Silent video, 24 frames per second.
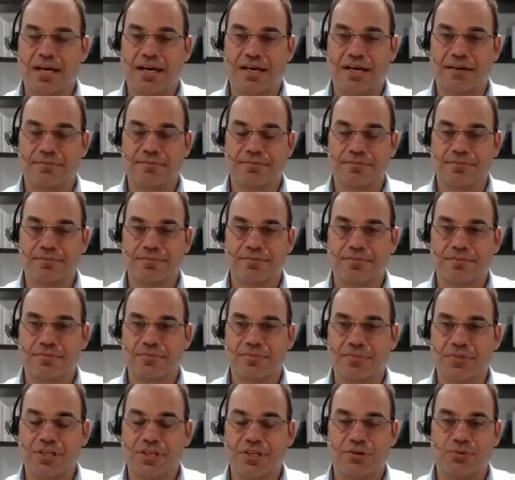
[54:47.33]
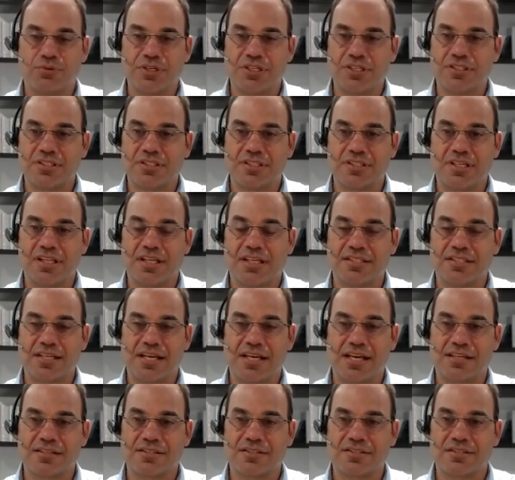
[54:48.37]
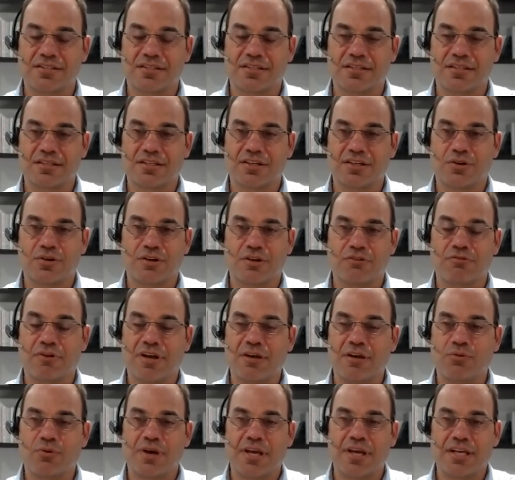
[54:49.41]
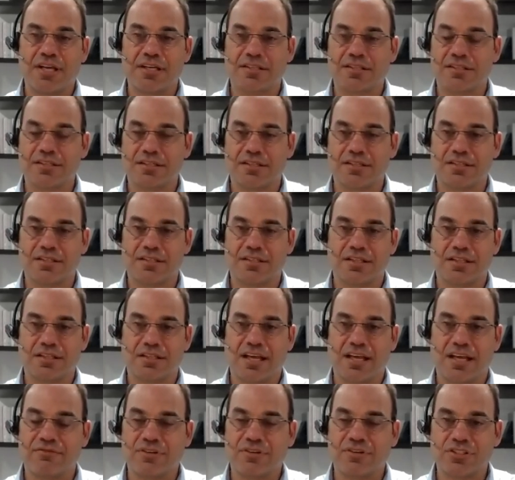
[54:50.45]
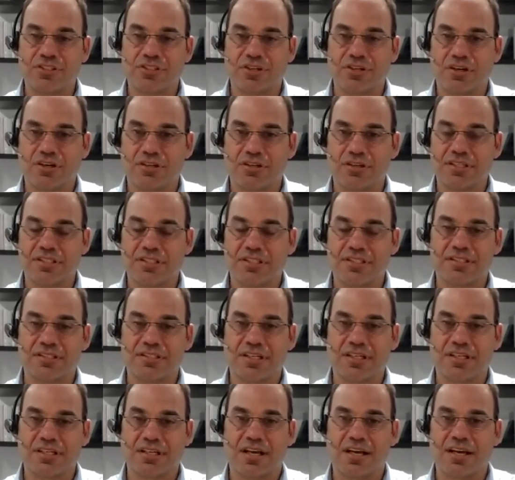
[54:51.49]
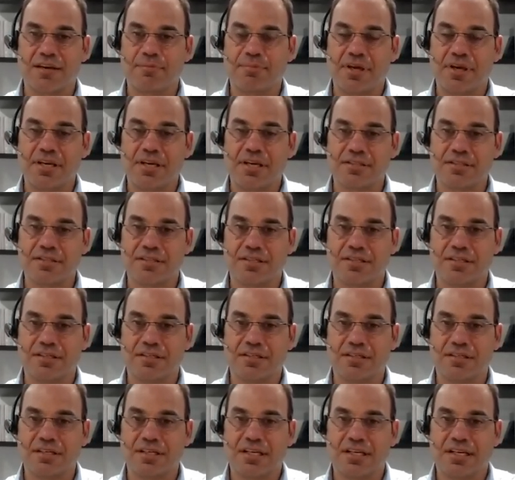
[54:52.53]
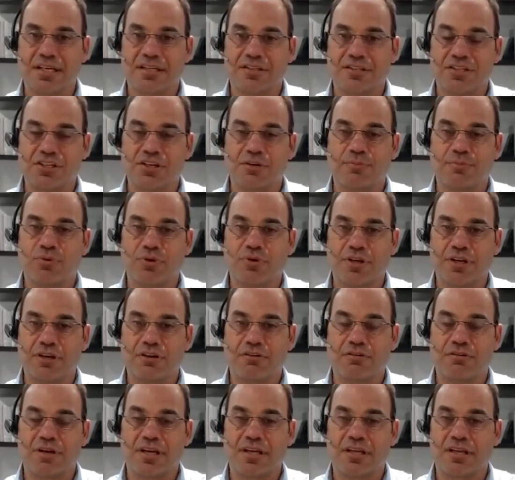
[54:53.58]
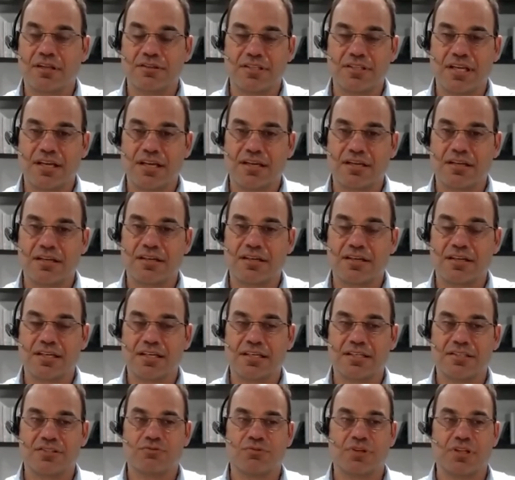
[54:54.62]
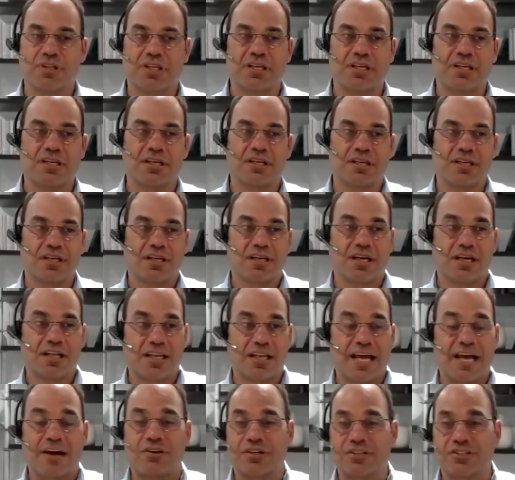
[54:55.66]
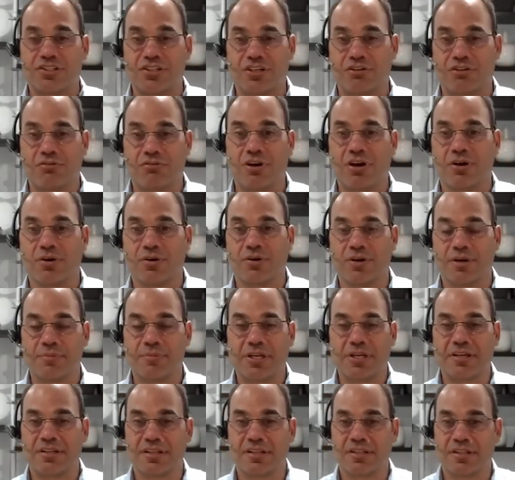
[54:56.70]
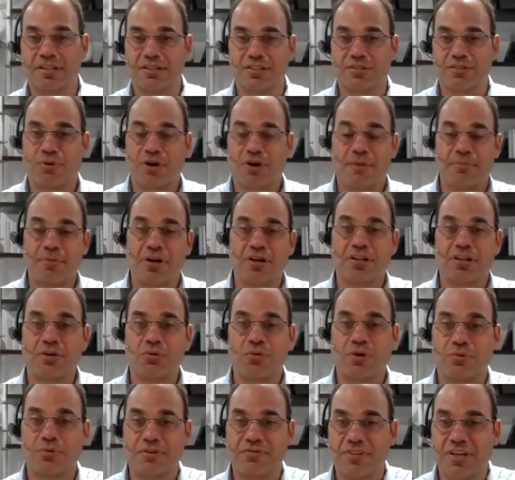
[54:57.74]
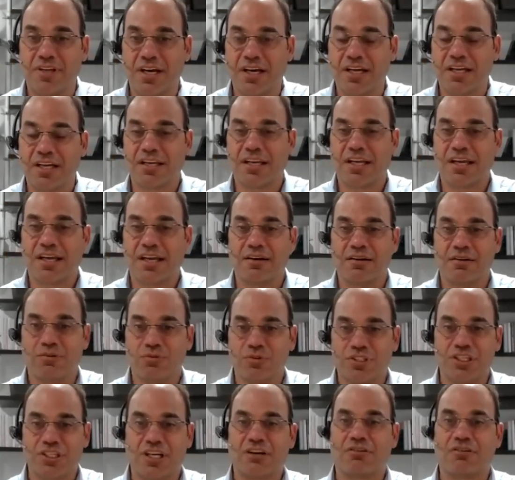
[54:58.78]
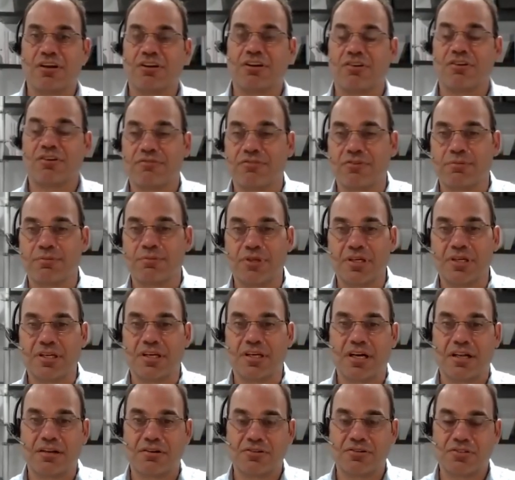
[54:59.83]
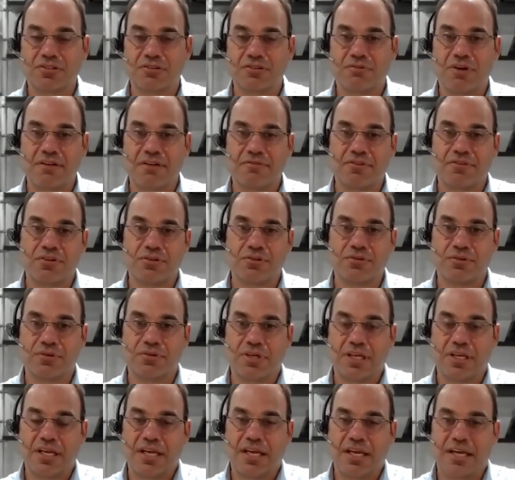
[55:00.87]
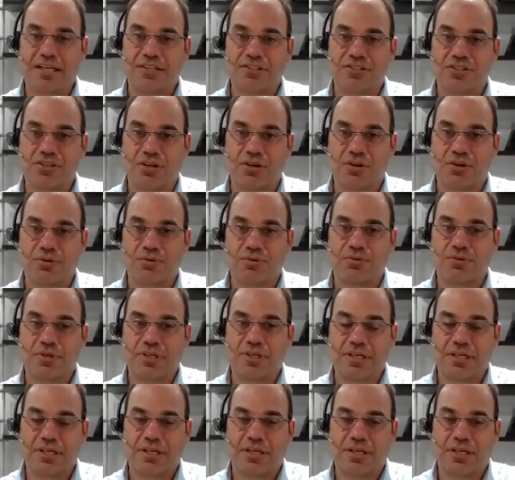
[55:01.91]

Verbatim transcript: um, you know we just see this as you know a great way to to leverage our existing client base and to your point grant dan it's really allowed us to grow. I mean, it, this is primarily what we've done, and we're generating over a million dollars in revenue. And so,